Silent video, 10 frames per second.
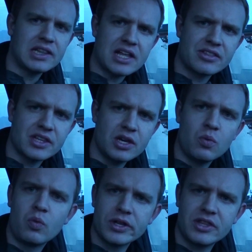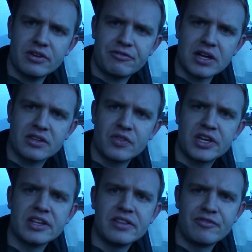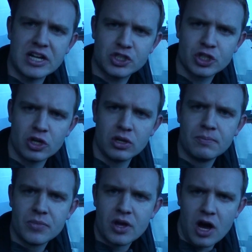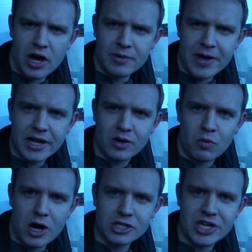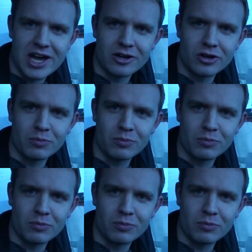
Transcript: And let's see what the effect of the conventional automatic wash had on our